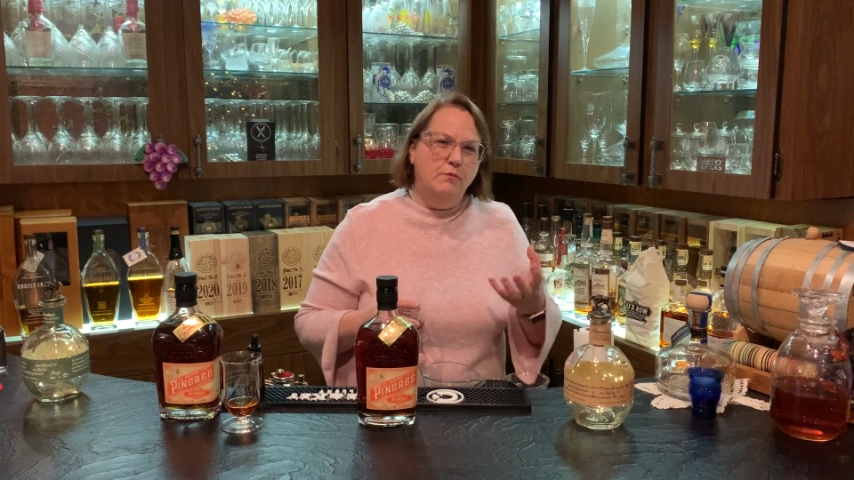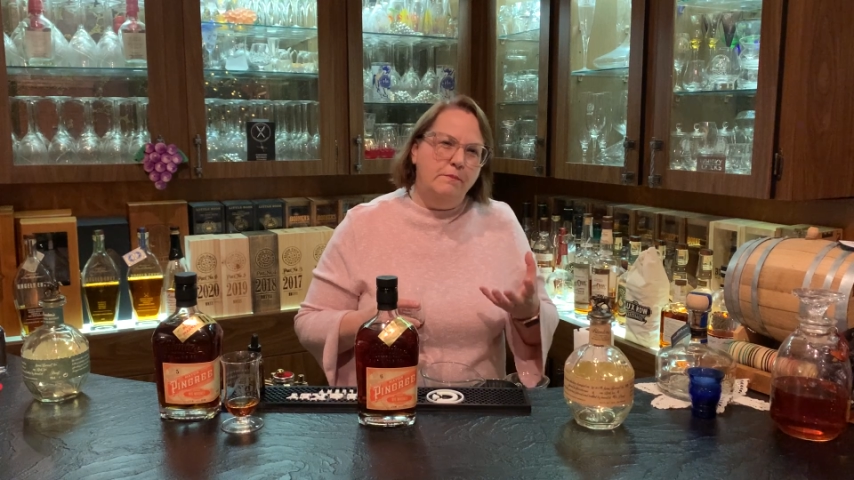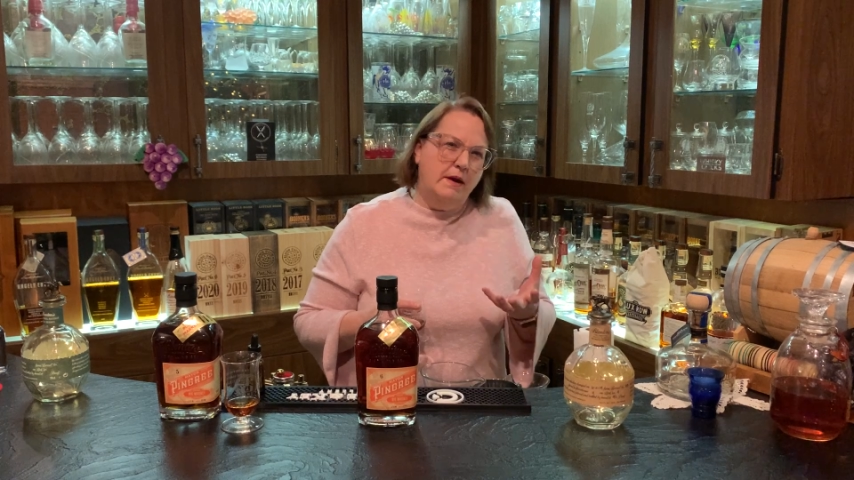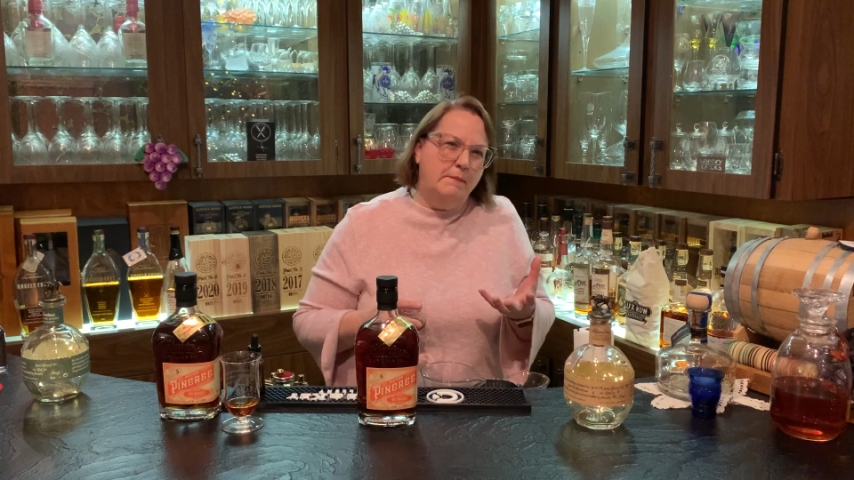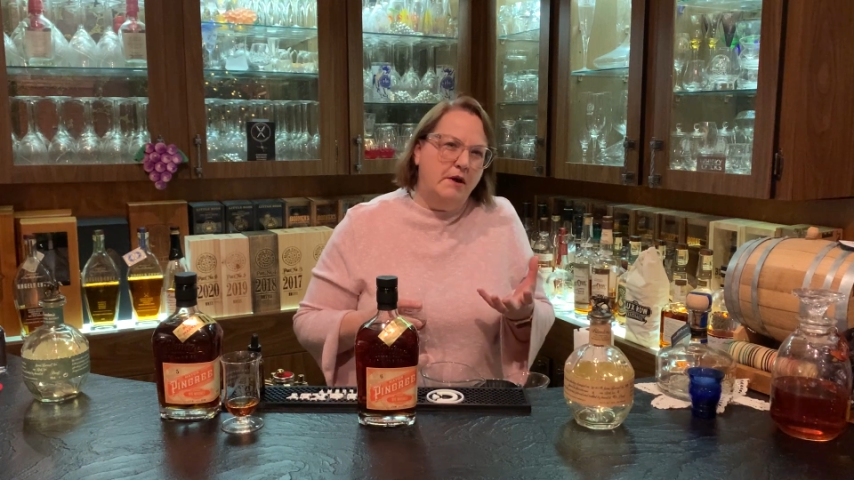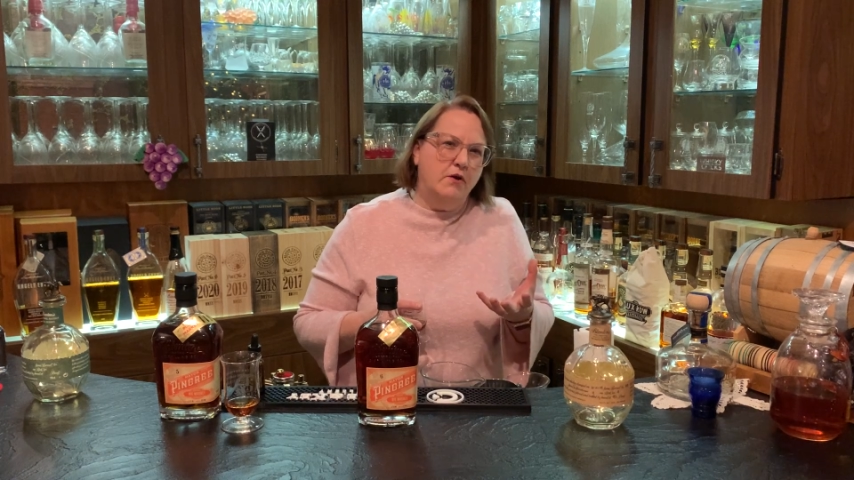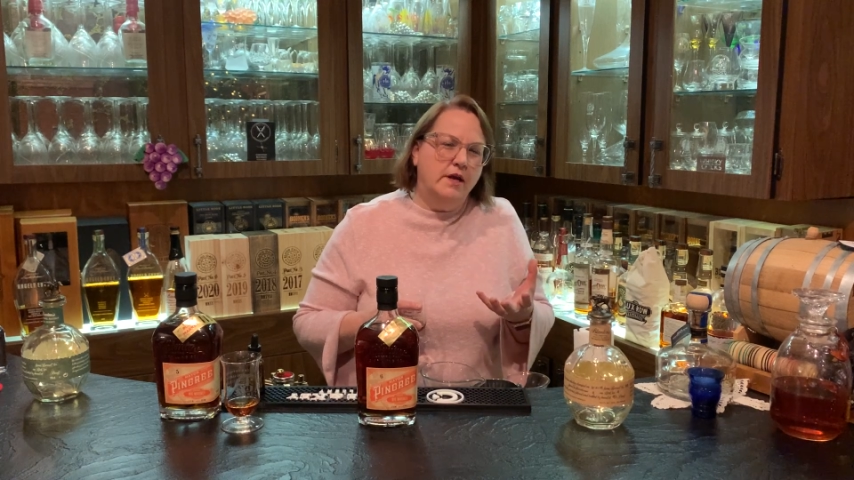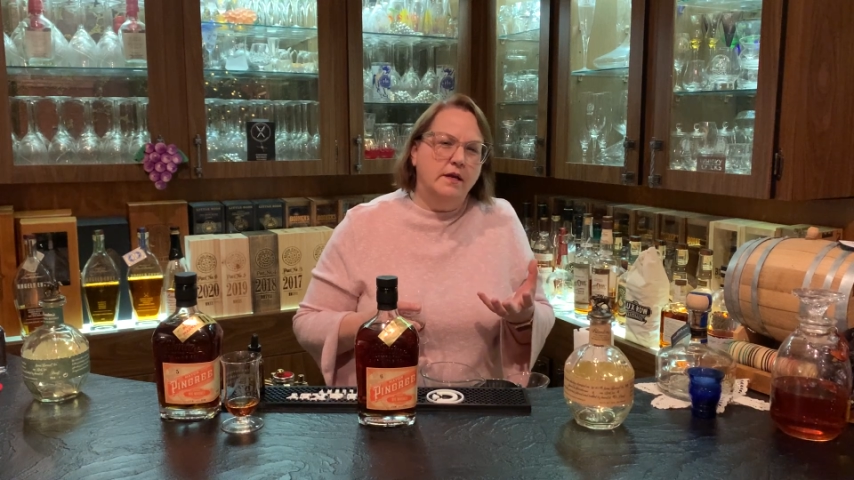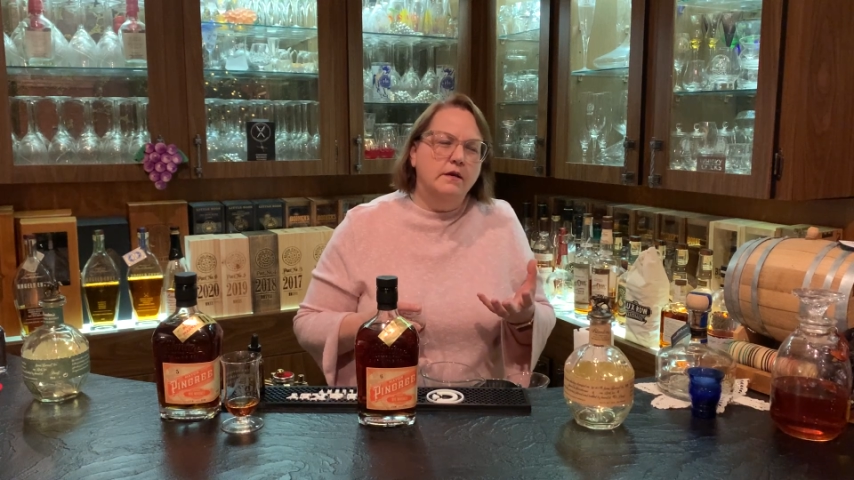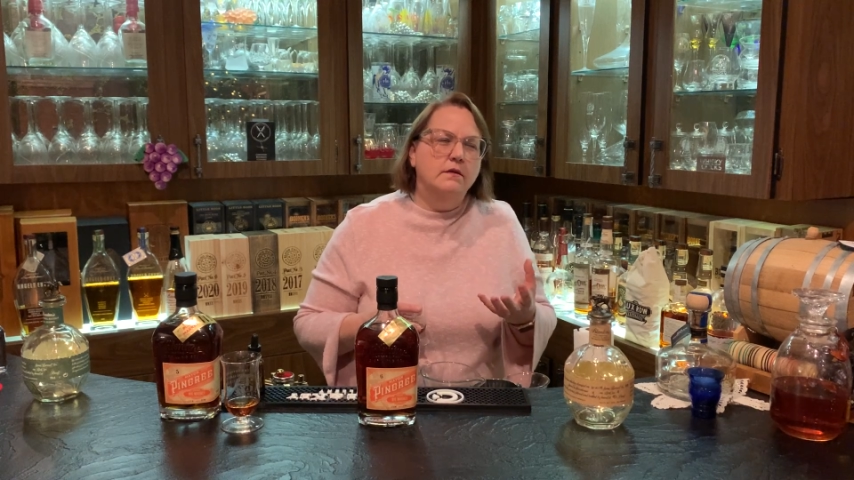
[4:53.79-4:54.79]

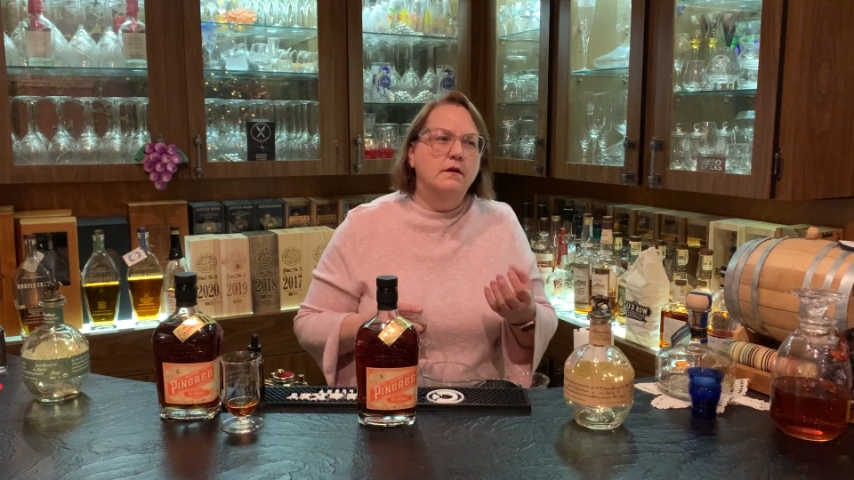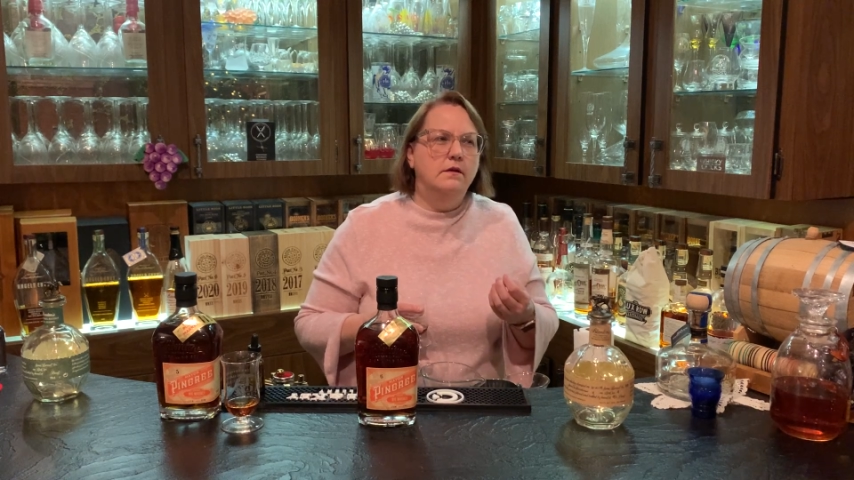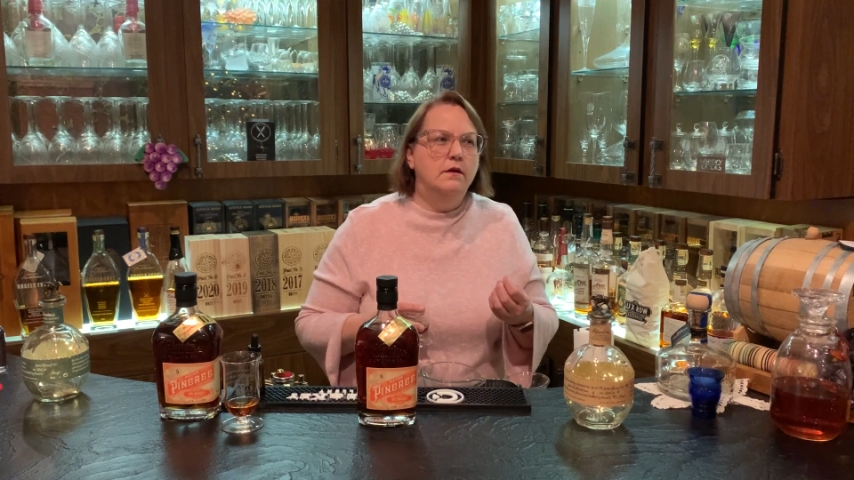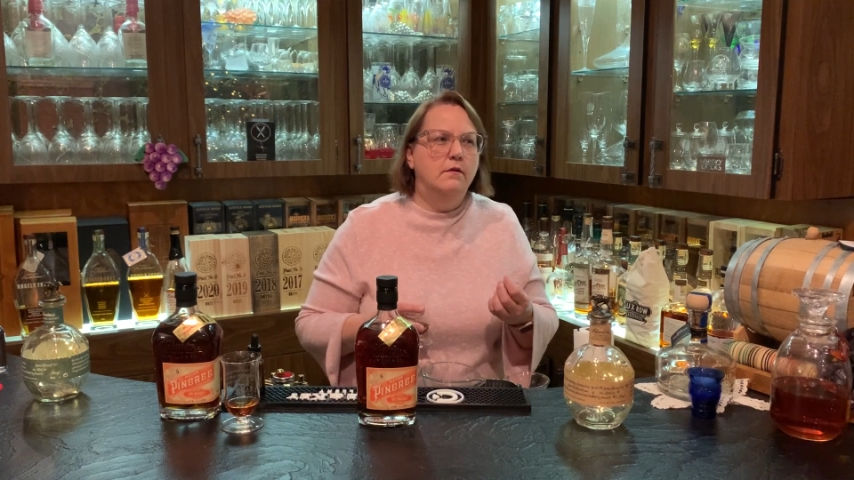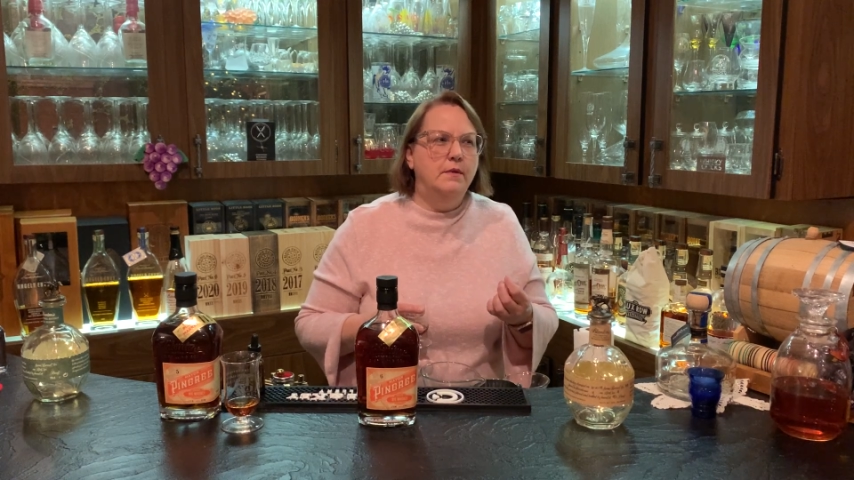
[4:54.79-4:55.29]
American, you know,